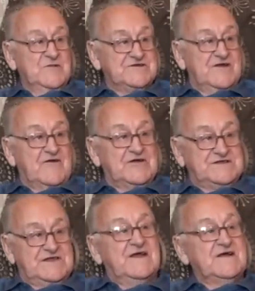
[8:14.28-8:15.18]
Mr.
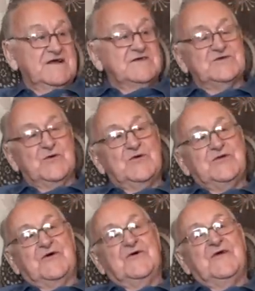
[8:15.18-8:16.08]
Harrison, yeah.
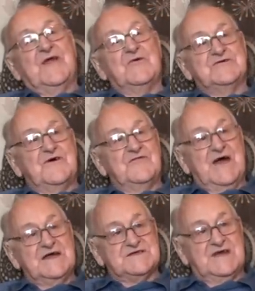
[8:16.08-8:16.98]
Soto, that was on
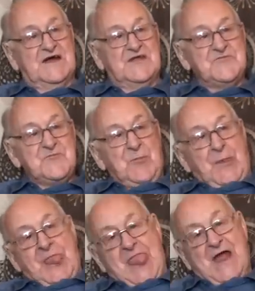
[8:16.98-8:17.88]
that side.
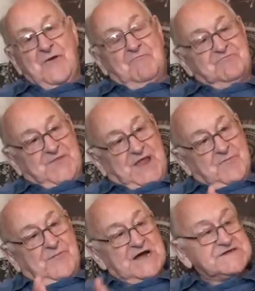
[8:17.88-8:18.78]
Now,
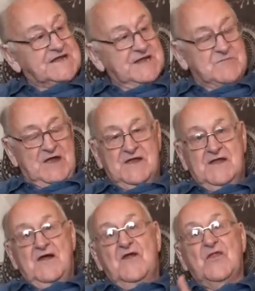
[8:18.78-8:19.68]
past him,
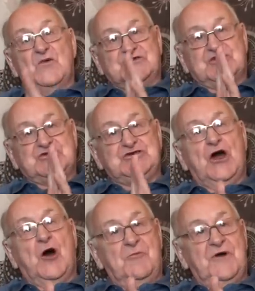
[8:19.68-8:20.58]
there was a
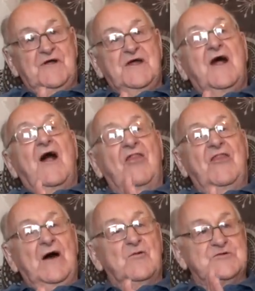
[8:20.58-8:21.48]
shop. And
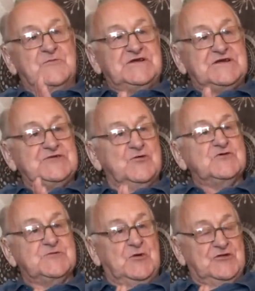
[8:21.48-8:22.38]
that was Mrs.
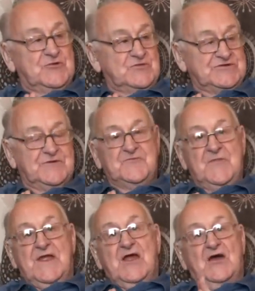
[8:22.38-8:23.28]
Rosbottom's.
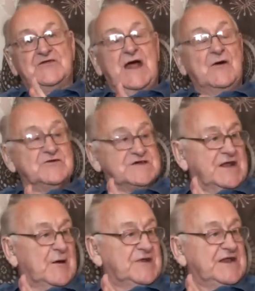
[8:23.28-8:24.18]
And that was an
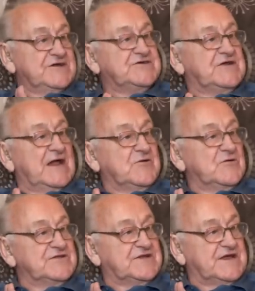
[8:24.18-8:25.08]
haberdashery,
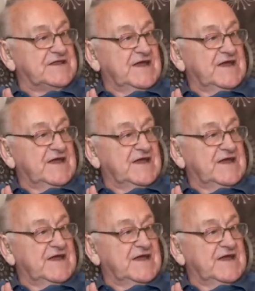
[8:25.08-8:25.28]
wasn't it?